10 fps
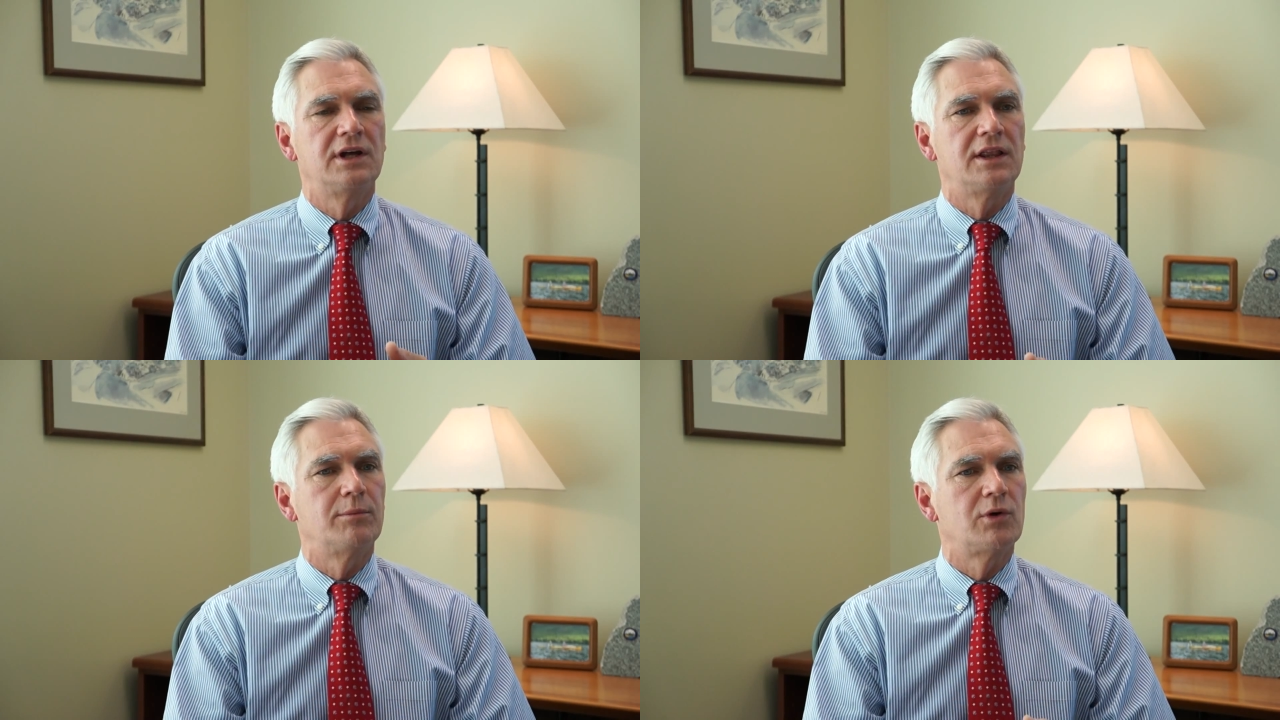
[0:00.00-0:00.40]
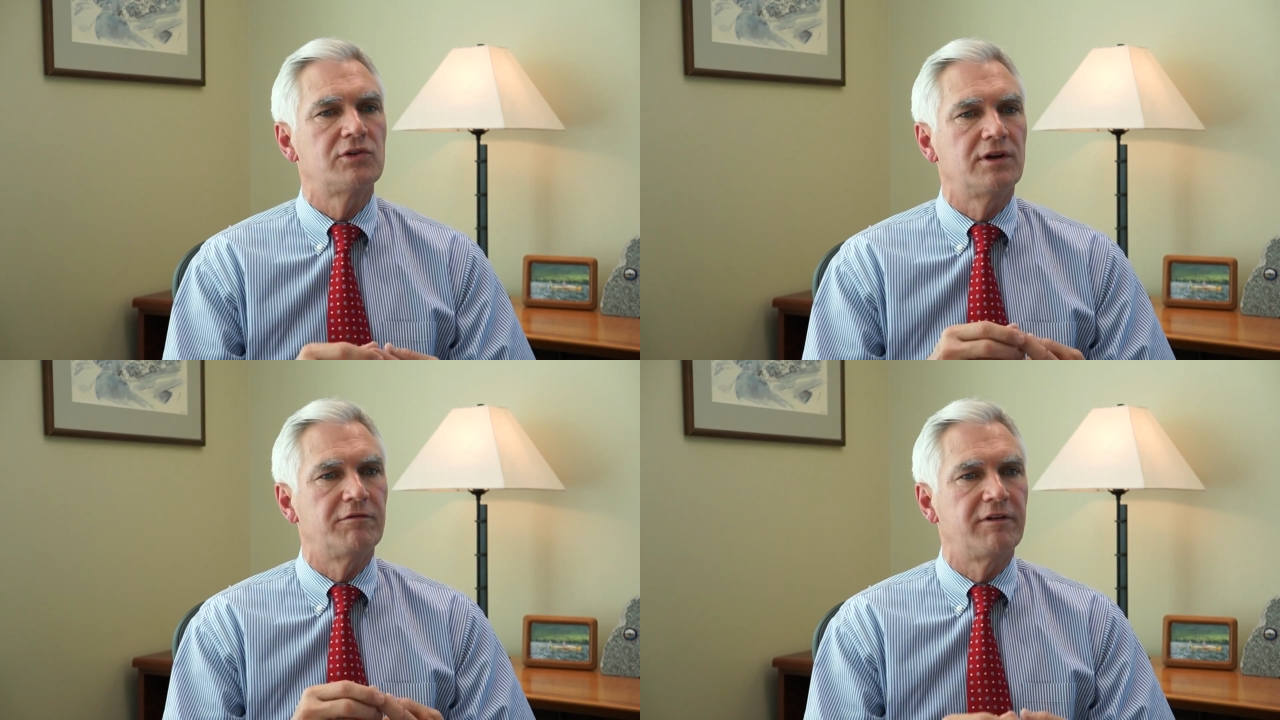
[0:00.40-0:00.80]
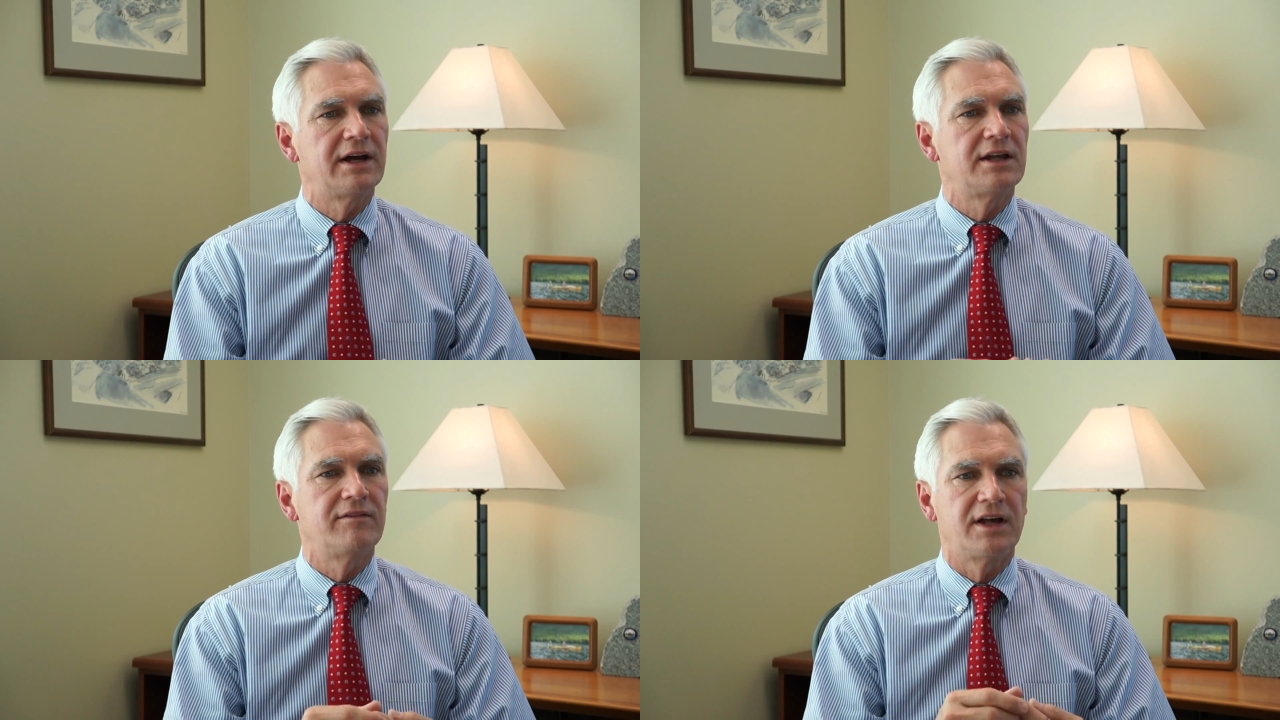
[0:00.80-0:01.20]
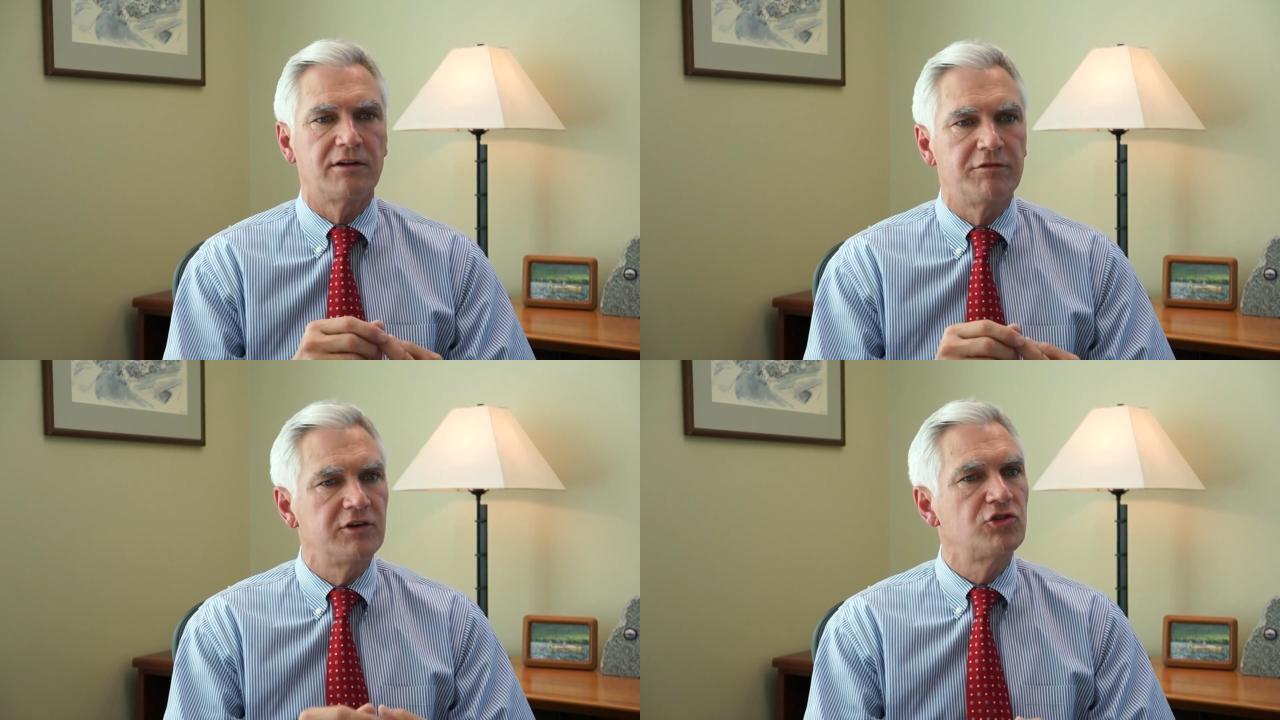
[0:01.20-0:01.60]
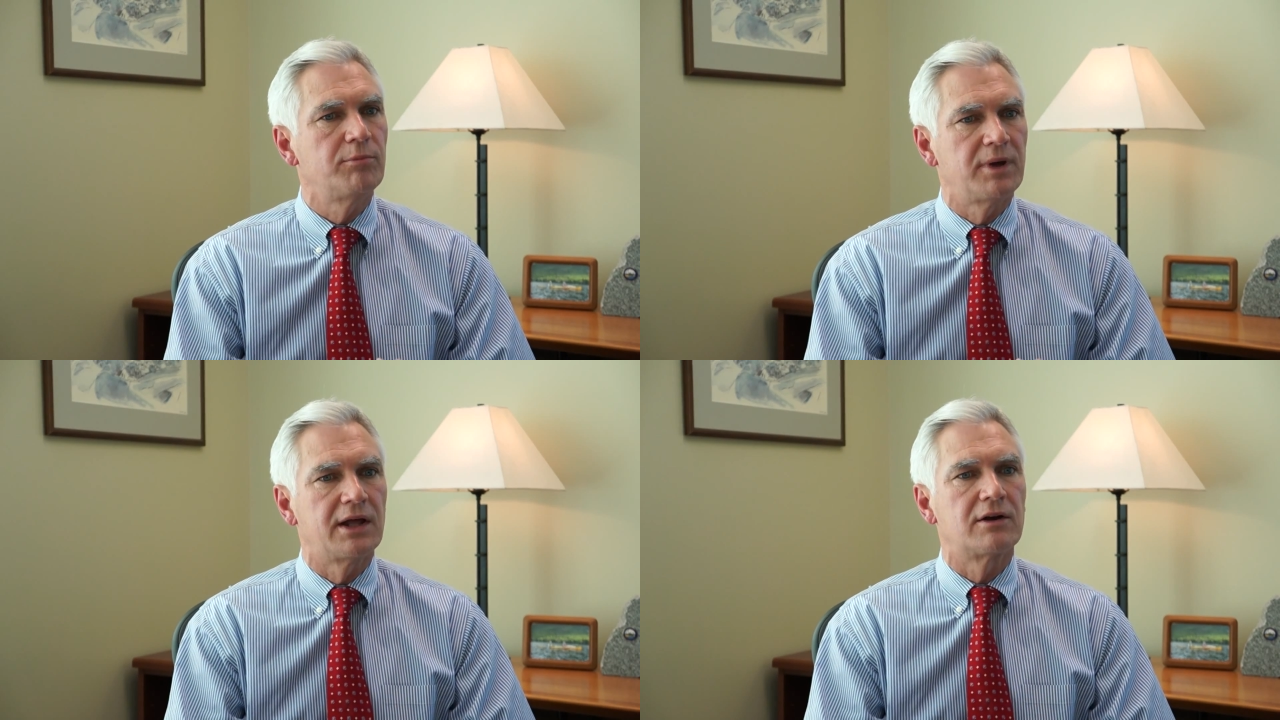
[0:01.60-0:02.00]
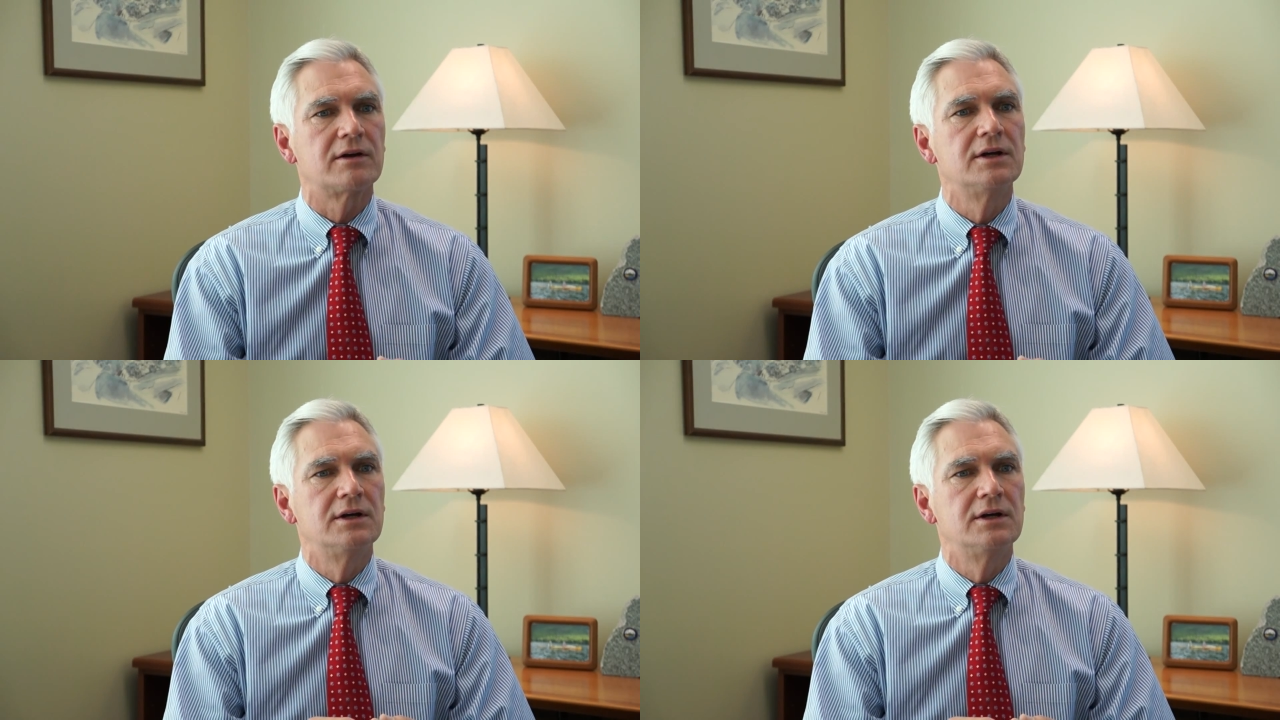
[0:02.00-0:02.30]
in the most effective and efficient manner